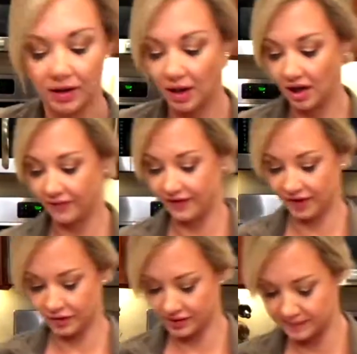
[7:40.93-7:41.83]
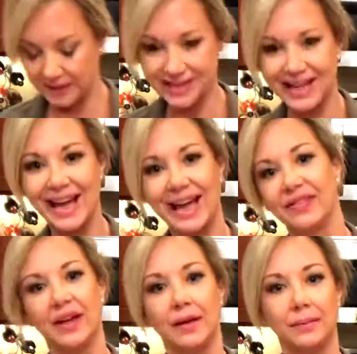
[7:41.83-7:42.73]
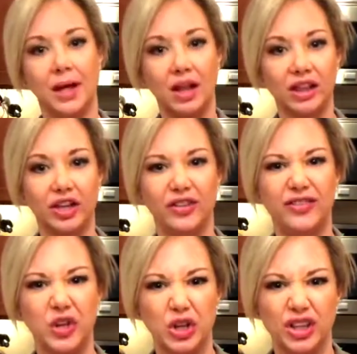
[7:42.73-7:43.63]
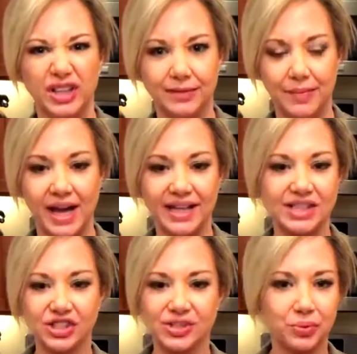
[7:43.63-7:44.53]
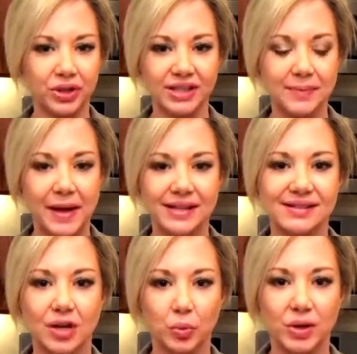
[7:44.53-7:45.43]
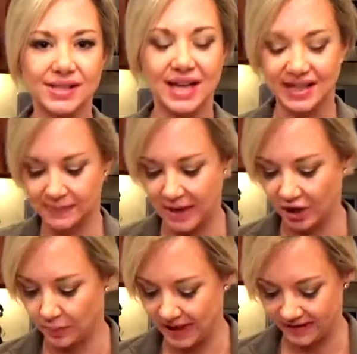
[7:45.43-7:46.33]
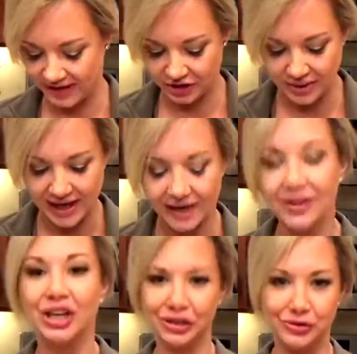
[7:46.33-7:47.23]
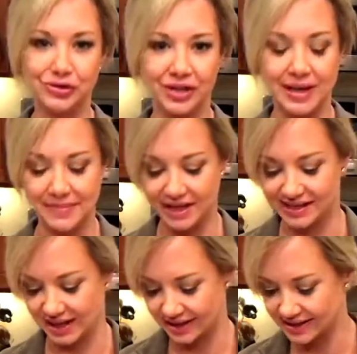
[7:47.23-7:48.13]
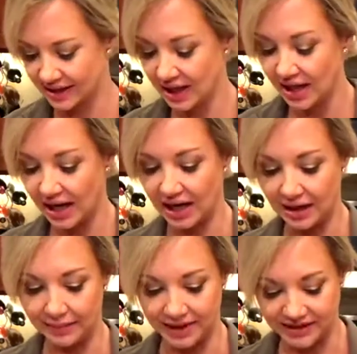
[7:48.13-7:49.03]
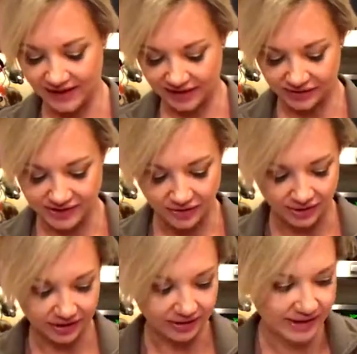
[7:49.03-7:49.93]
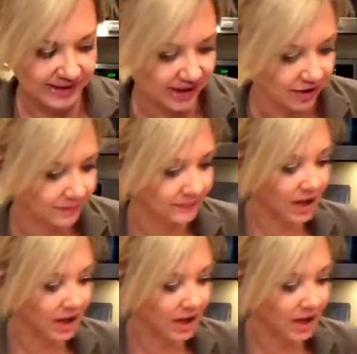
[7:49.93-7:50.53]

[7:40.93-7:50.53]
of those because I had them a little full in my, it just really depends on what size bagel pan that you have. Usually I make 6 and divide those out a little easier.